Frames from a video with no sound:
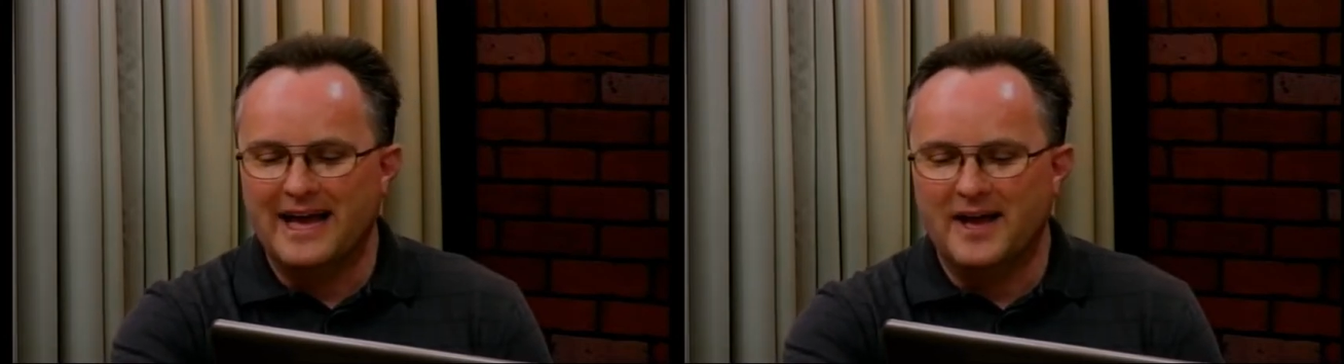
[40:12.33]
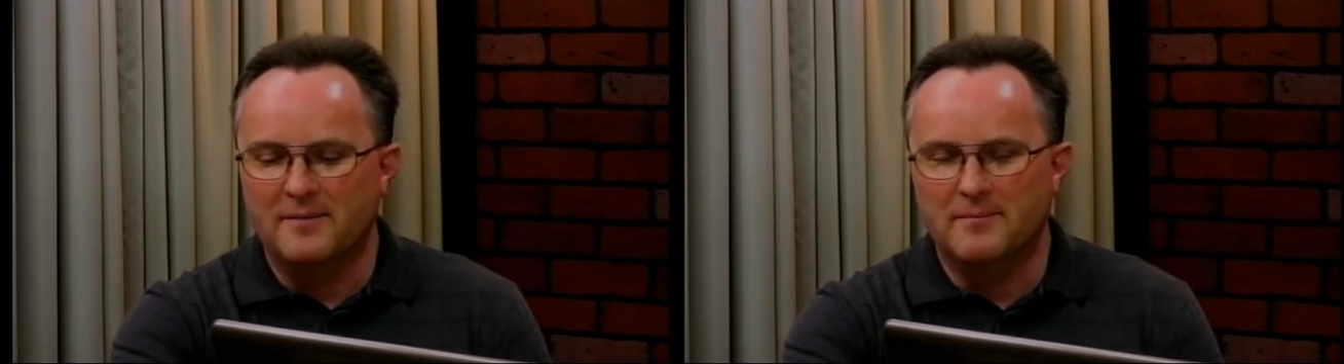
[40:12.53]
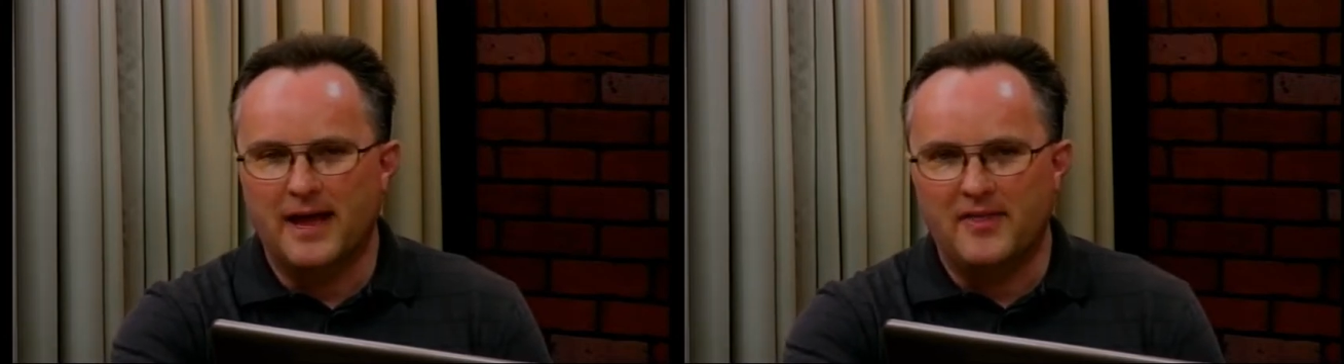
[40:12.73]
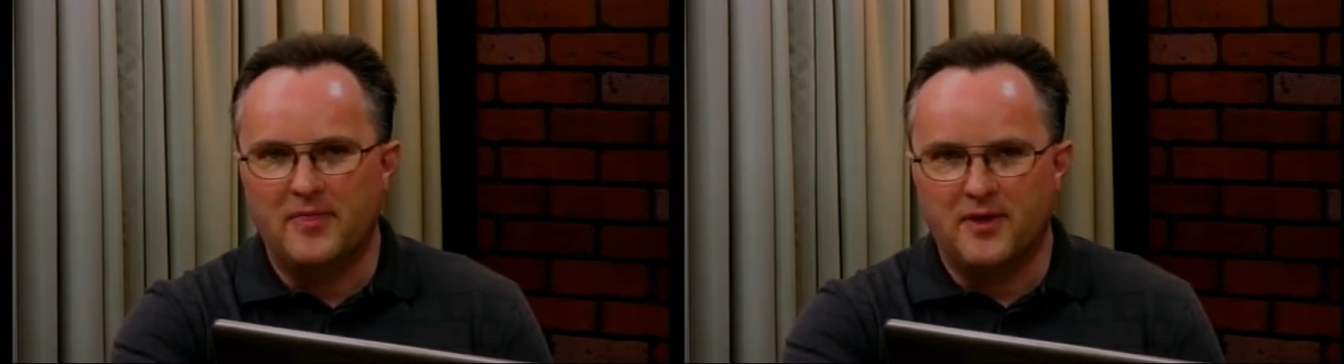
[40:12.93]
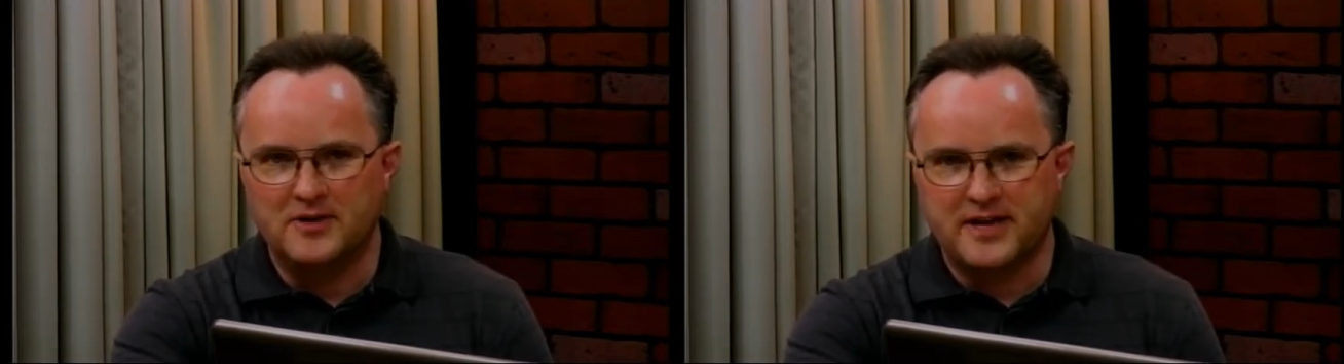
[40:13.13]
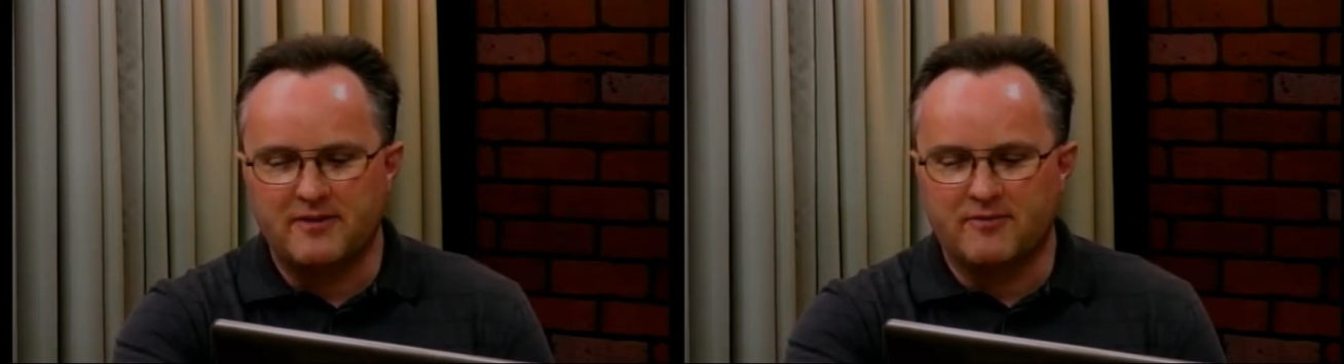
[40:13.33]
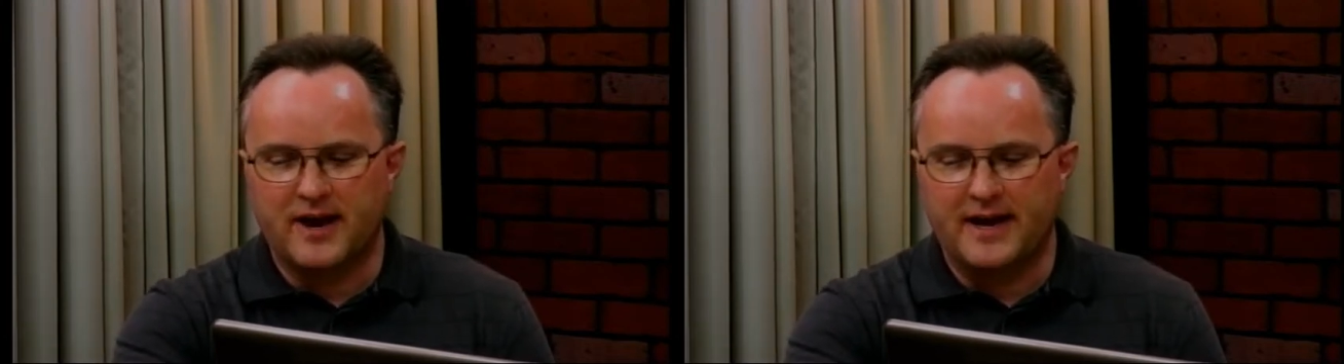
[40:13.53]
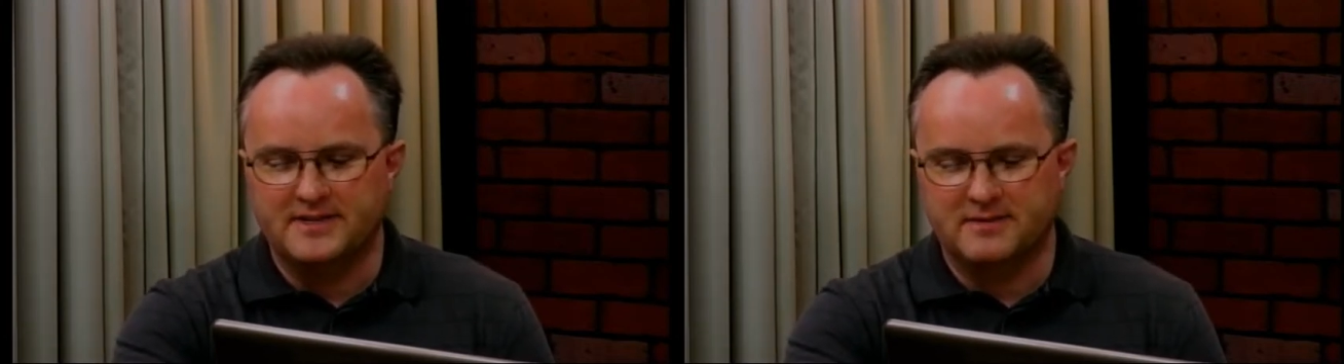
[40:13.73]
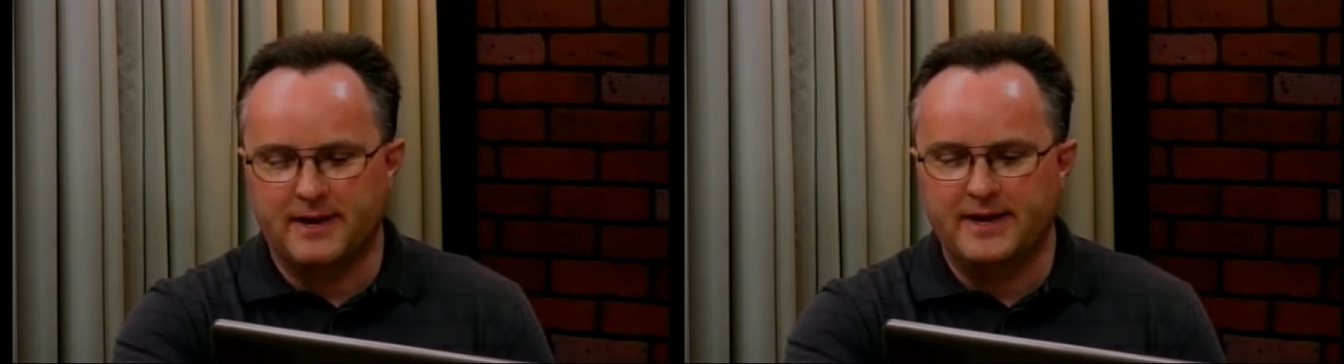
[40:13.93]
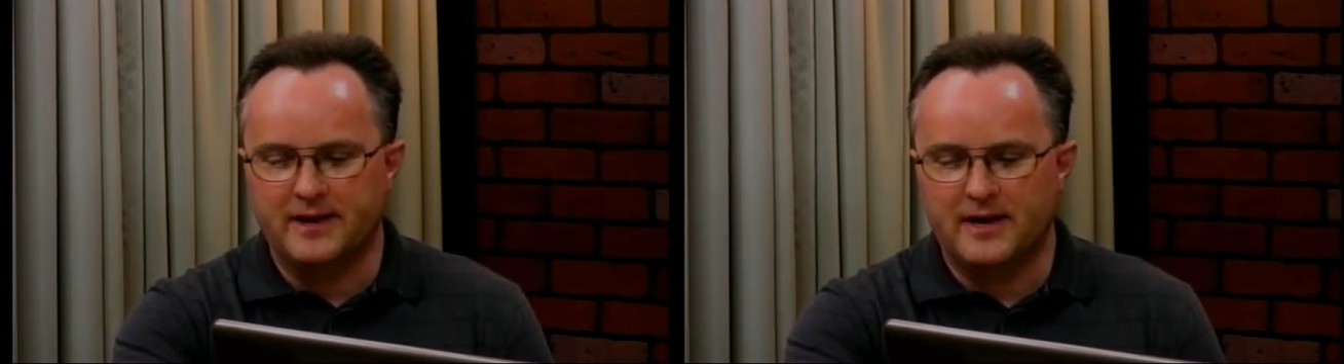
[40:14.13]
And then Thursday and Friday is the
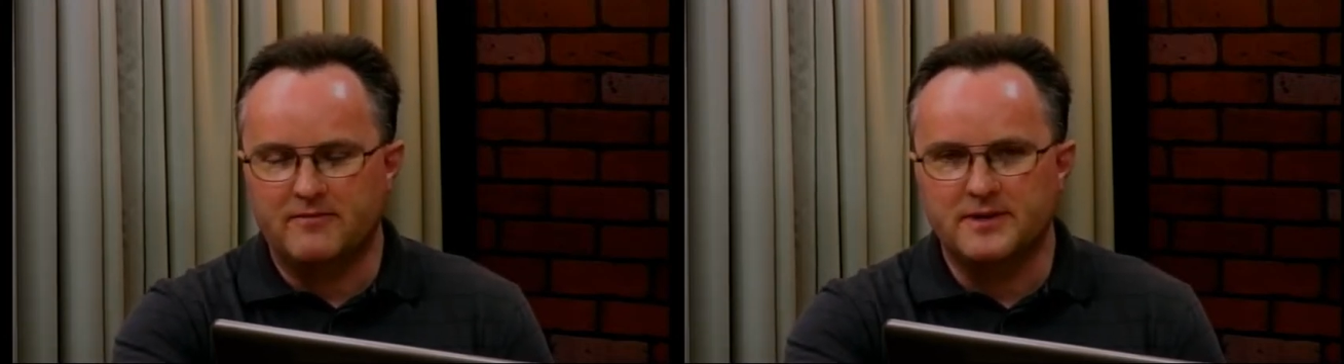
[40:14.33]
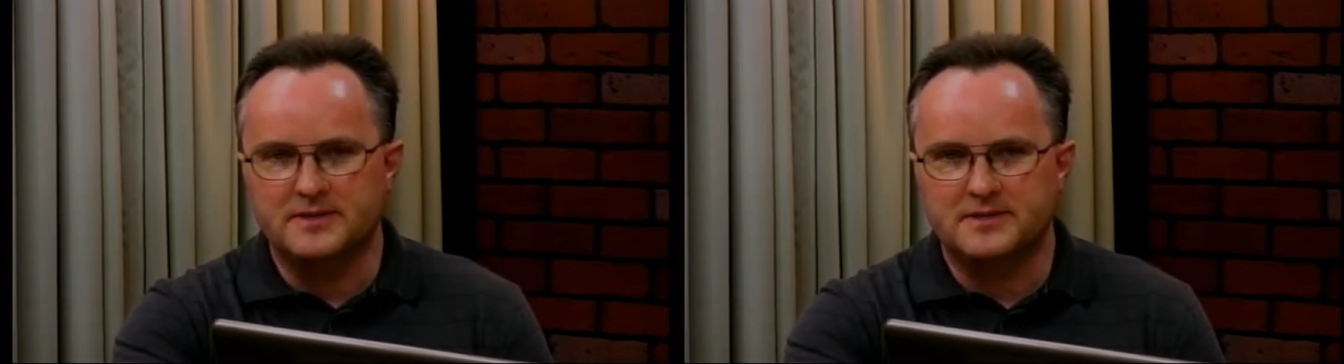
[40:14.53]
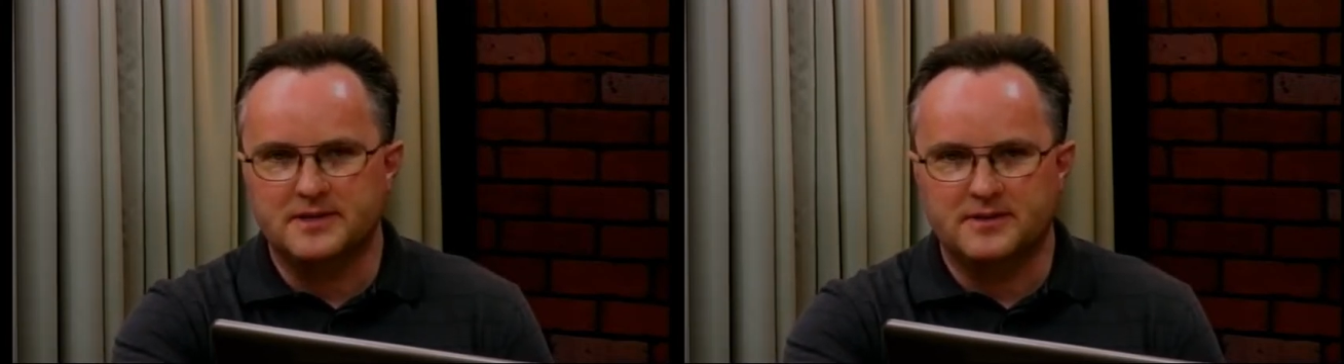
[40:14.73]
main conference.